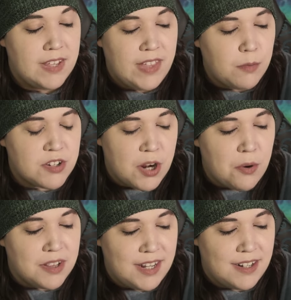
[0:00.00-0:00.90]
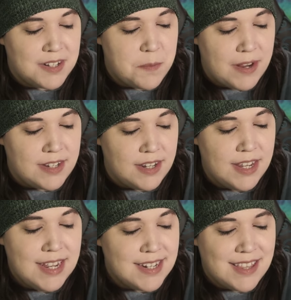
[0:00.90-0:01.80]
That was totally unexpected.
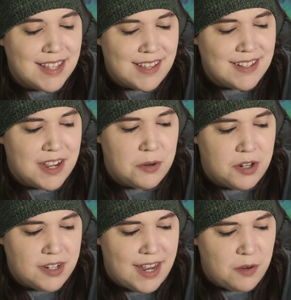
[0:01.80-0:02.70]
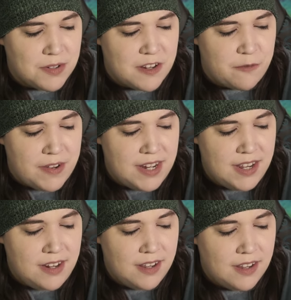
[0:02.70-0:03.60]
To think that's how Hookhand was defeated?